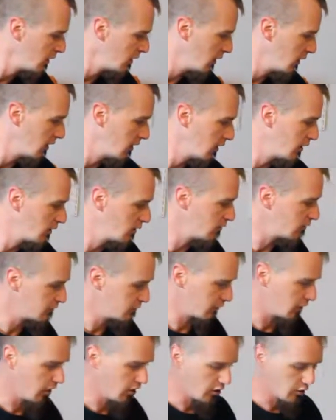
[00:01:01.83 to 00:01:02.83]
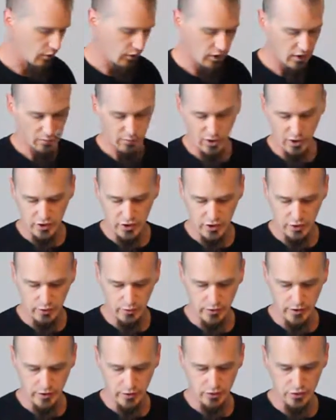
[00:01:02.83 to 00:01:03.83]
For hardware, I'm not sure
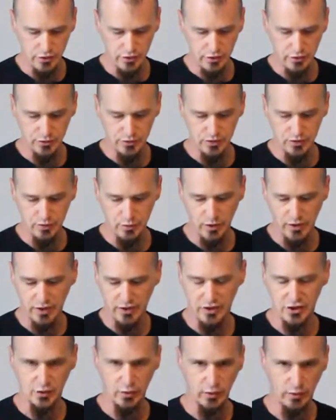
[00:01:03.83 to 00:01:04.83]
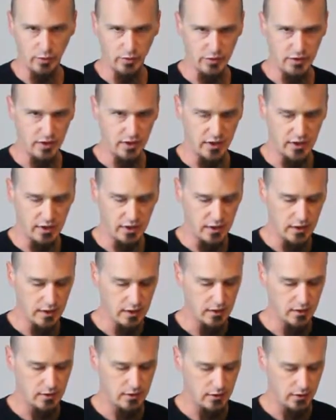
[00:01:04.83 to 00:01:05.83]
what he usually uses, but I just went with the
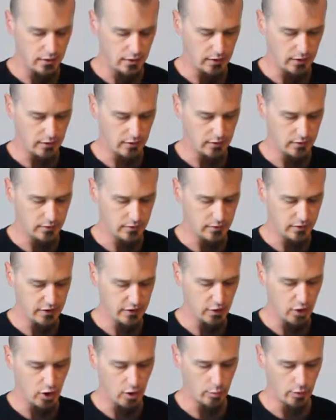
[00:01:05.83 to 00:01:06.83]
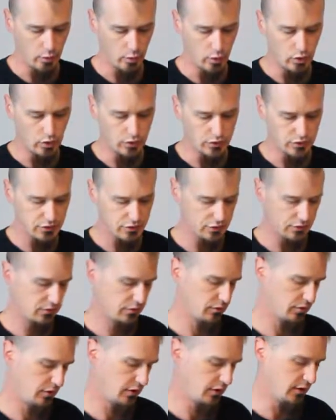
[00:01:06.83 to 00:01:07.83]
Indy, the combi bolts.
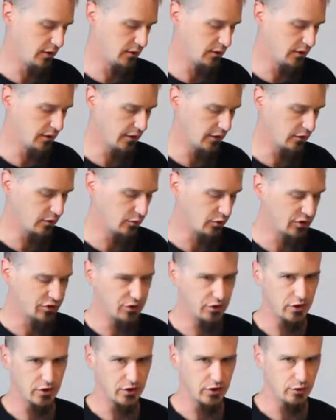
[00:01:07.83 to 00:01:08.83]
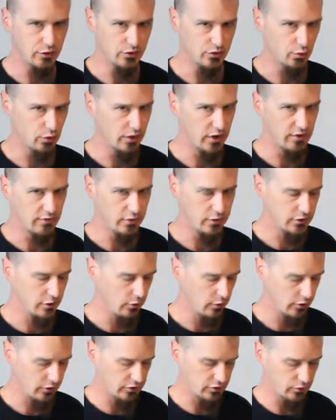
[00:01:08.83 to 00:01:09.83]
I like them because you can use whatever
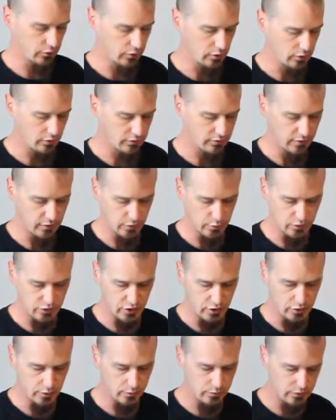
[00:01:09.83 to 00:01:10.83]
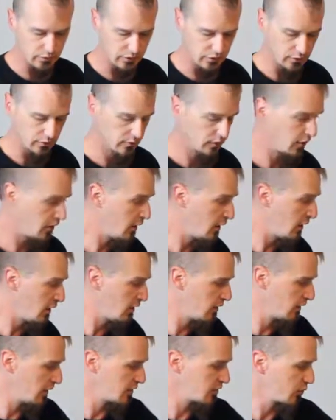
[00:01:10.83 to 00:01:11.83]
Torx or Phillips on them. So
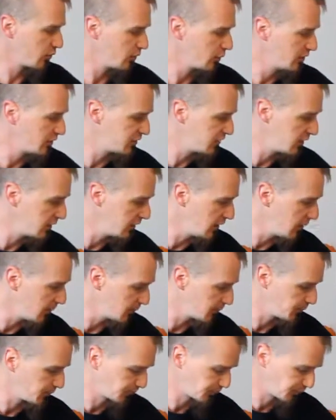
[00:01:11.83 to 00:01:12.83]
that's what I'll be setting up.